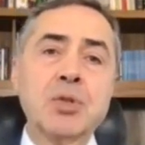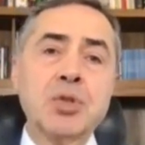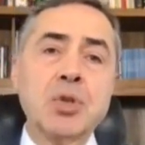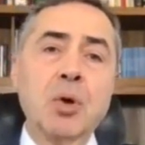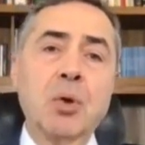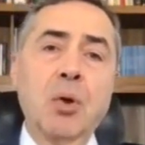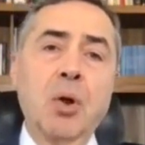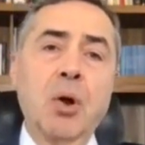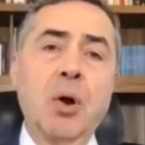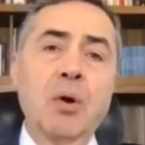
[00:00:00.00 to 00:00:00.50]

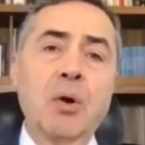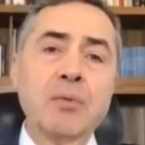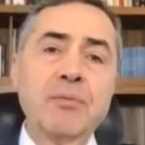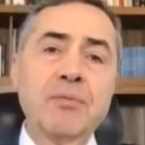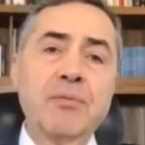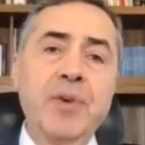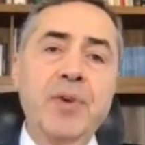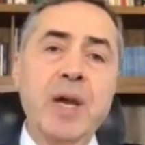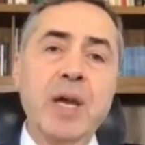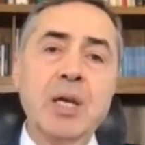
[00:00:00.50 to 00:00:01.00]
so-called
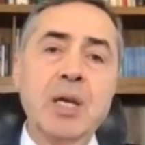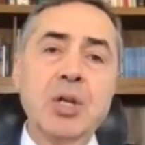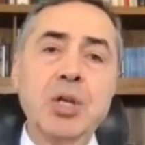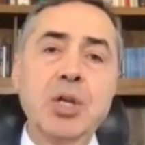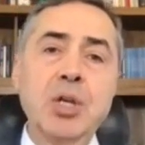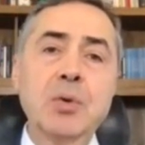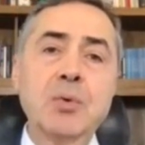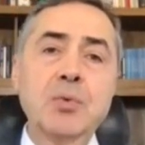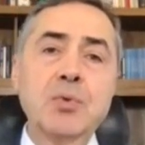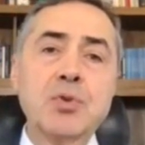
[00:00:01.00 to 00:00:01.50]
fake
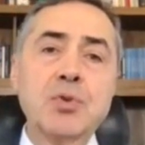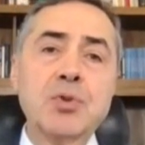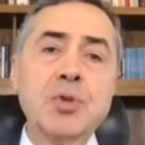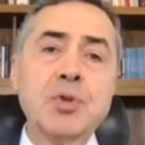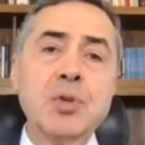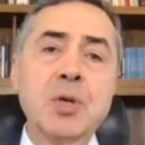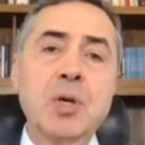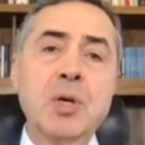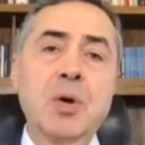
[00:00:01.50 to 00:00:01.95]
news